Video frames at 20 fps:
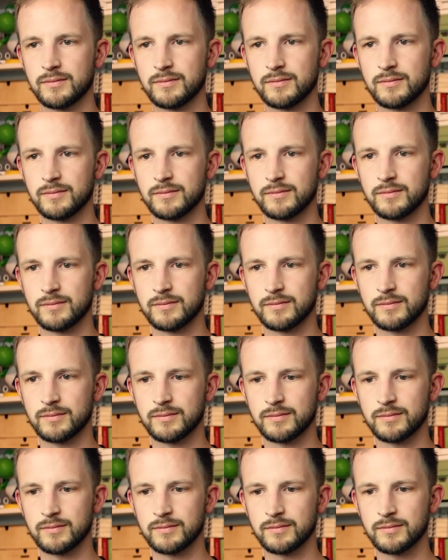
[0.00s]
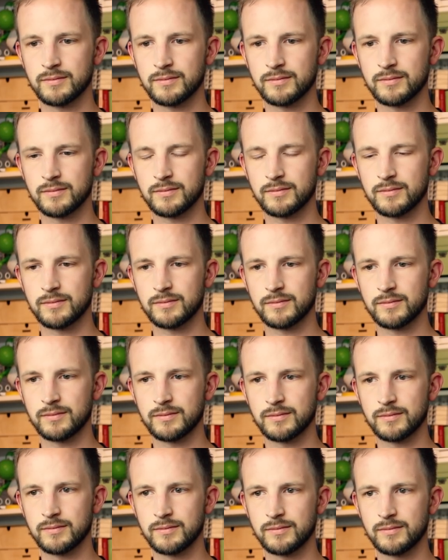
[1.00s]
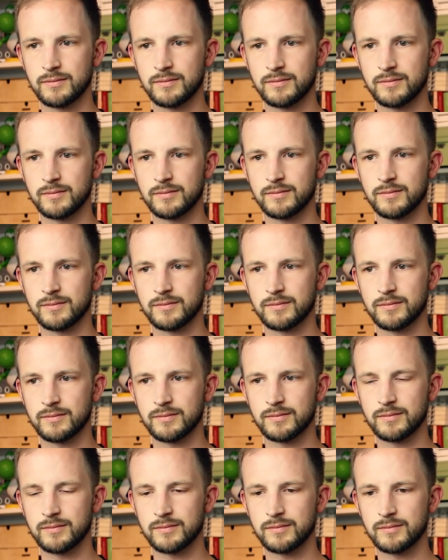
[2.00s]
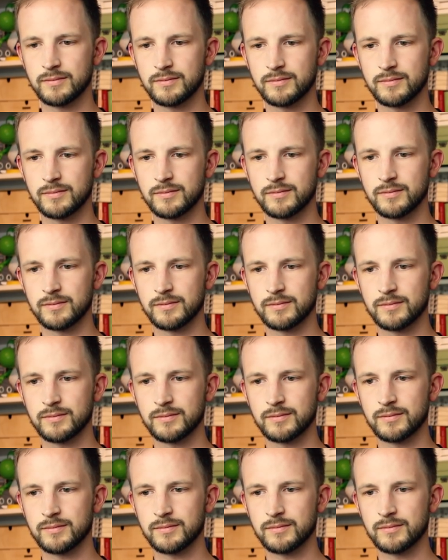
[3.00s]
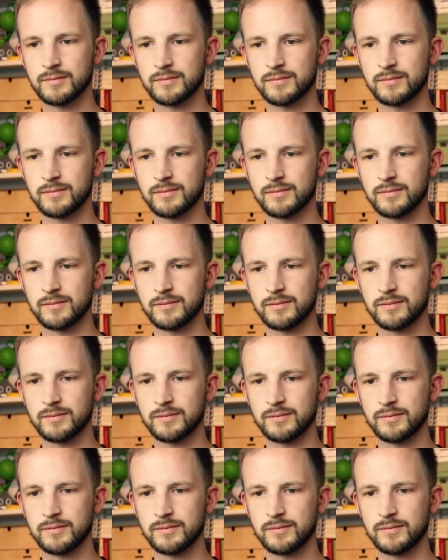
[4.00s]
The person shown says nothing.